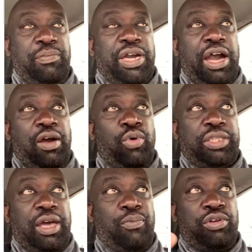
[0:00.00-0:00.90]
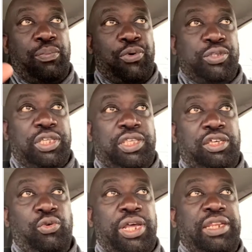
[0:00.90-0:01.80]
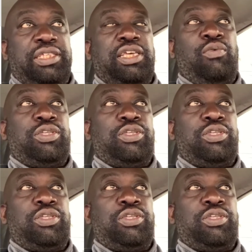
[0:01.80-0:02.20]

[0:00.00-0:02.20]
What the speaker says: because what happened when they posted thing United States